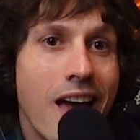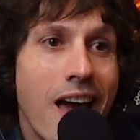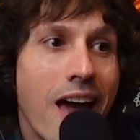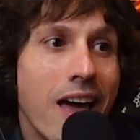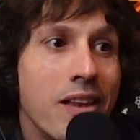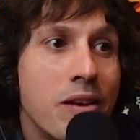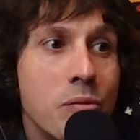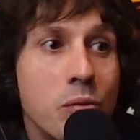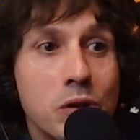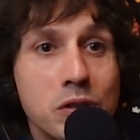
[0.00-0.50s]

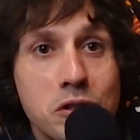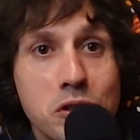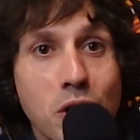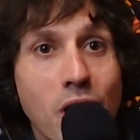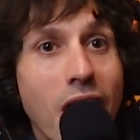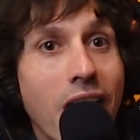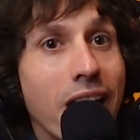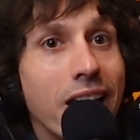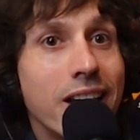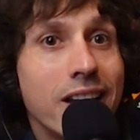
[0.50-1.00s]
And we'll
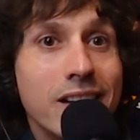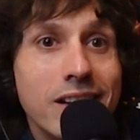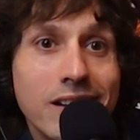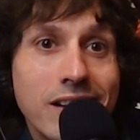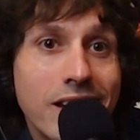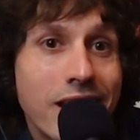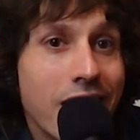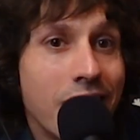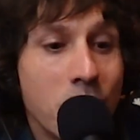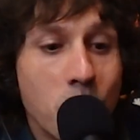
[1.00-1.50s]
try and
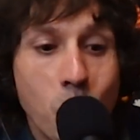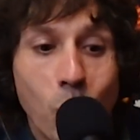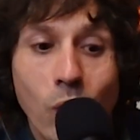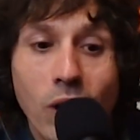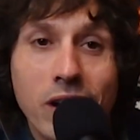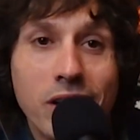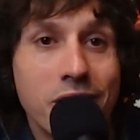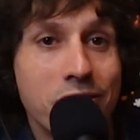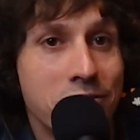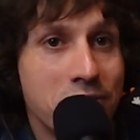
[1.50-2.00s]
get
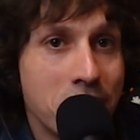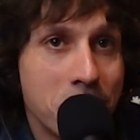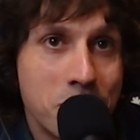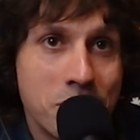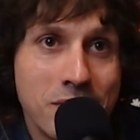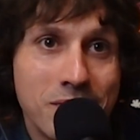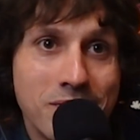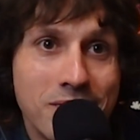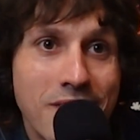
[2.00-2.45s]
one of them.